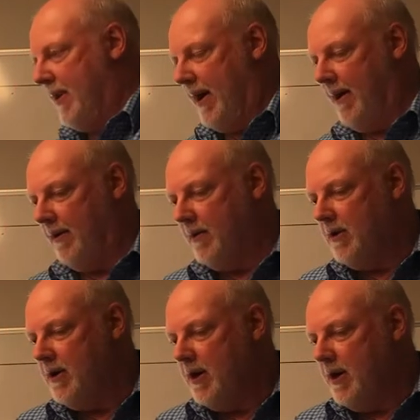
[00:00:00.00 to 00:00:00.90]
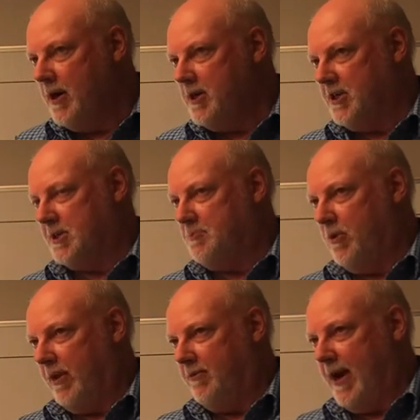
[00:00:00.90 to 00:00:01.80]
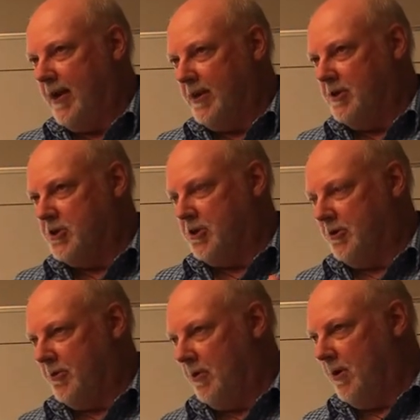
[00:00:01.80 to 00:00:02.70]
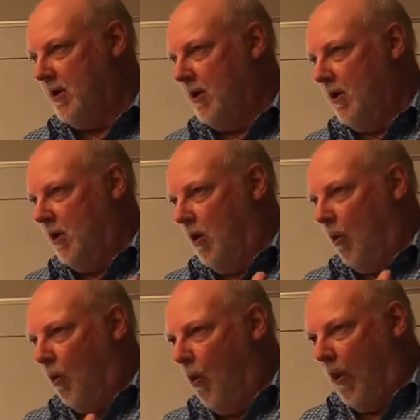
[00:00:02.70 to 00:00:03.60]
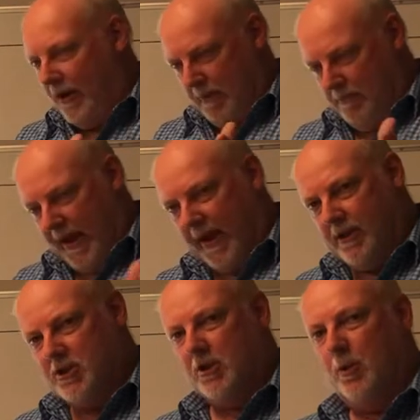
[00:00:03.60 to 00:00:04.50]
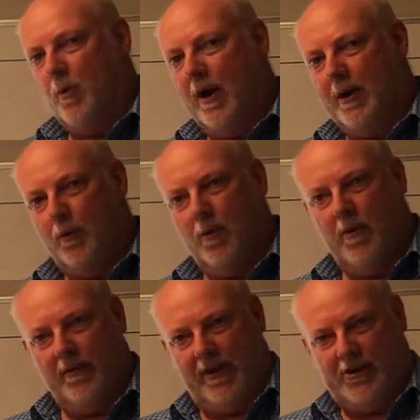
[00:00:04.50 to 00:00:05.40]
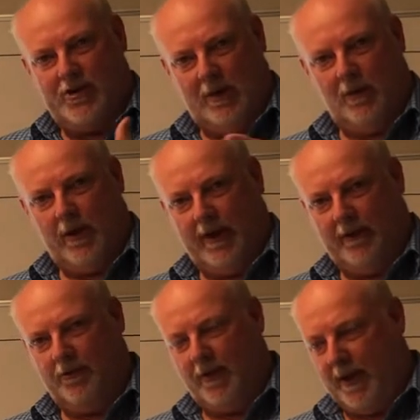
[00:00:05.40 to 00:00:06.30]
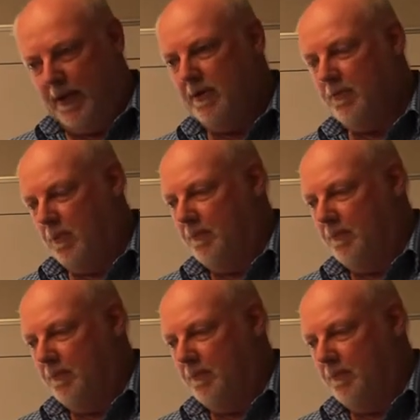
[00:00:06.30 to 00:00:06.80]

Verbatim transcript: now just putting that into what it means in the wider world and actually looking at the